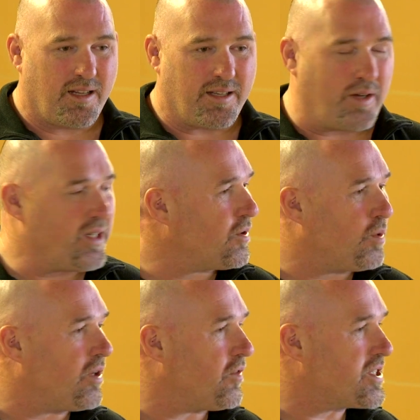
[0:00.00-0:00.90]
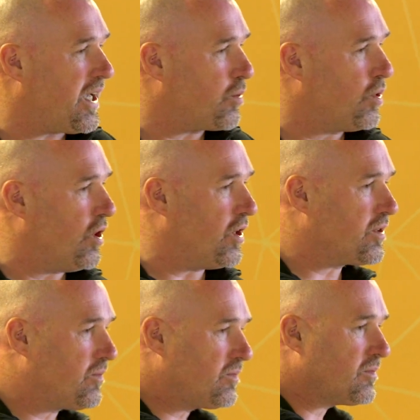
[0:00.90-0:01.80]
Now, neither one of us said a word.
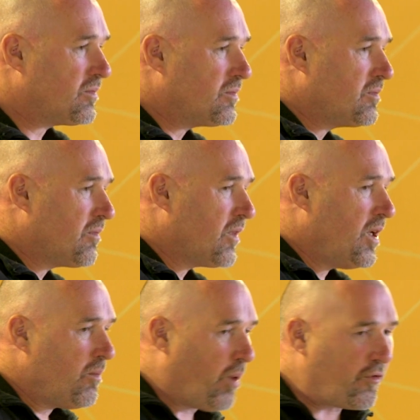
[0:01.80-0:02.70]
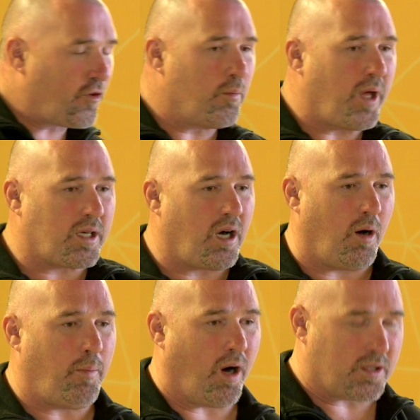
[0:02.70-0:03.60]
But from that
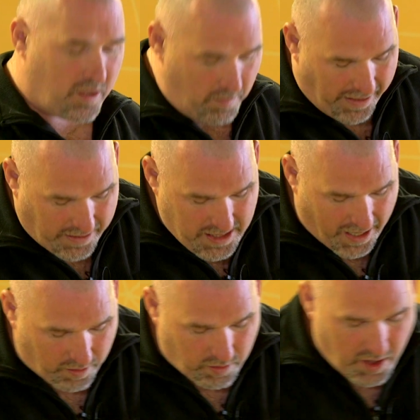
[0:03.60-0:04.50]
car park to the main town,